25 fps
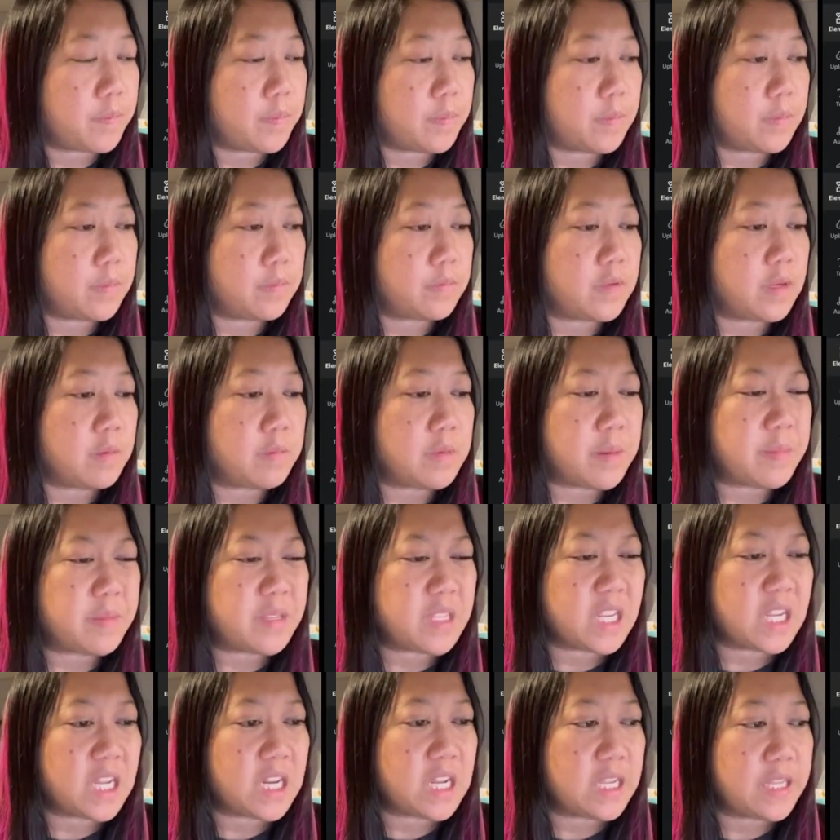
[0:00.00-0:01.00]
Sometimes
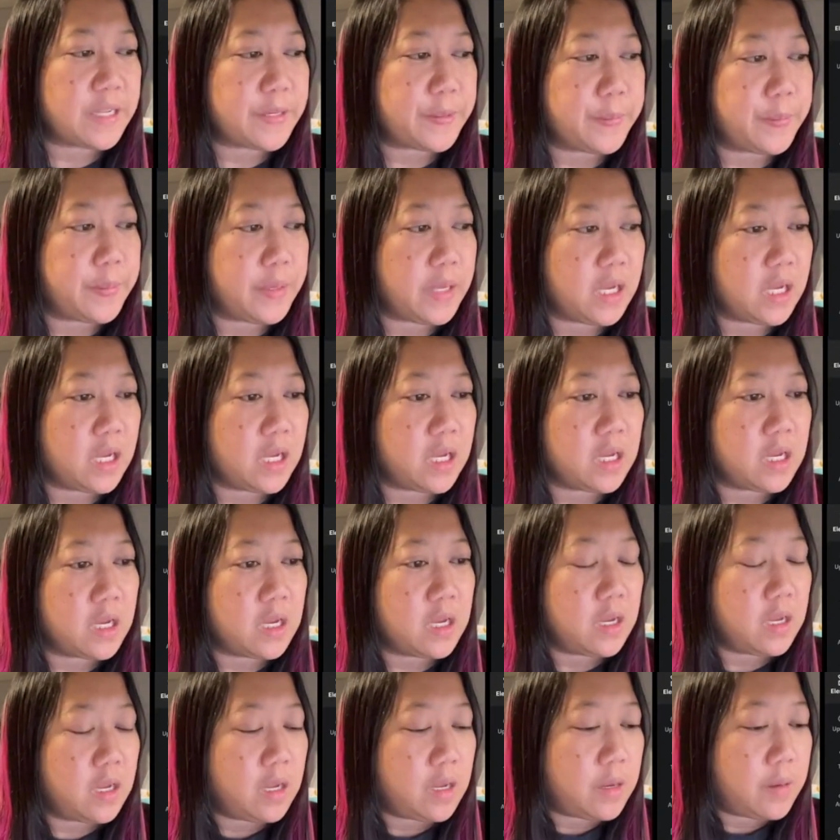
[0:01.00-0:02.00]
they get a little big,
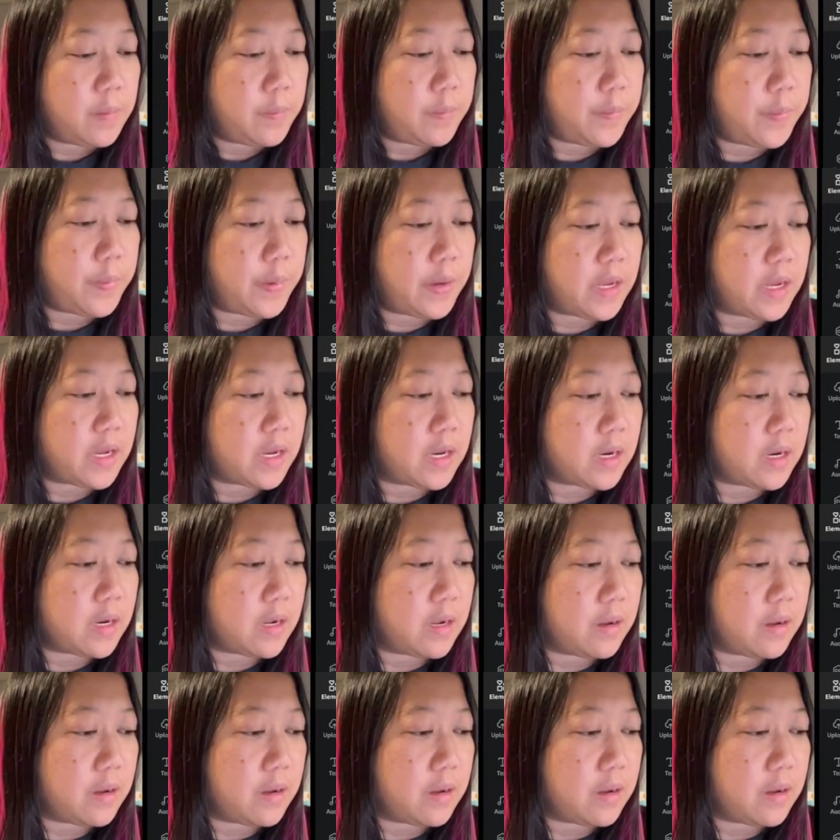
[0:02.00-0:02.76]
but